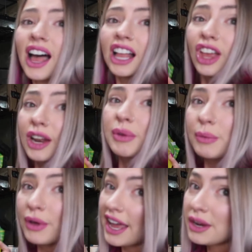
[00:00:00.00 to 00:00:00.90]
a lot of
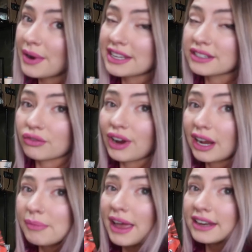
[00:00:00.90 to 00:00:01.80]
people anyways
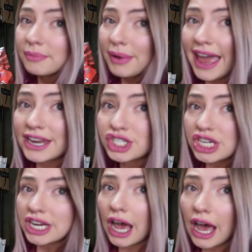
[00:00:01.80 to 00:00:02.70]
recommend
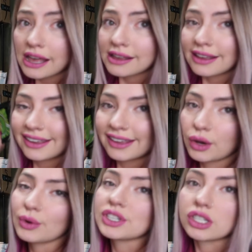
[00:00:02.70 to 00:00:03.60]
Pangea,
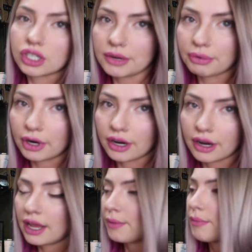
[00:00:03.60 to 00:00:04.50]
which is cheaper
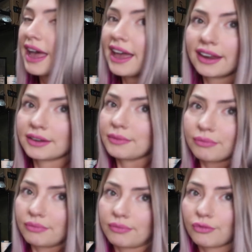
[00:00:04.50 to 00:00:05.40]
and
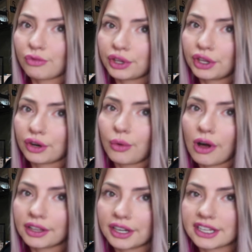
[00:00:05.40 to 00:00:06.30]
really good
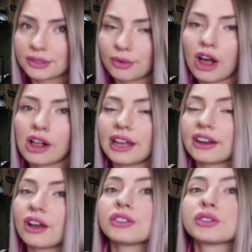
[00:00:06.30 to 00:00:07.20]
quality as well,
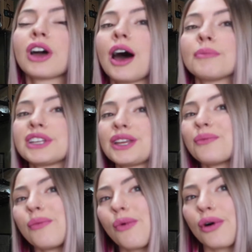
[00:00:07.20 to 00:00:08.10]
and also comes
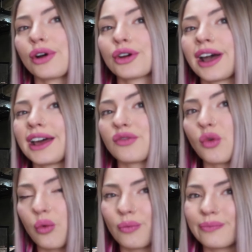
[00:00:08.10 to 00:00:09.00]
in more kind of,
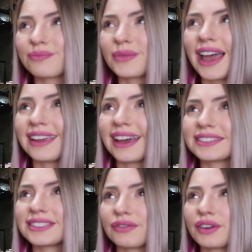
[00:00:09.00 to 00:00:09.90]
I
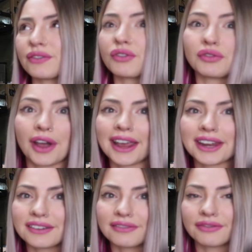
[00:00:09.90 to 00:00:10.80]
guess, different
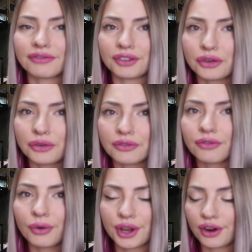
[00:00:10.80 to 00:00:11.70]
variety of food
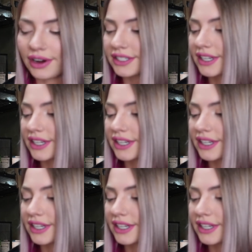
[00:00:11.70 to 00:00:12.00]
for your crested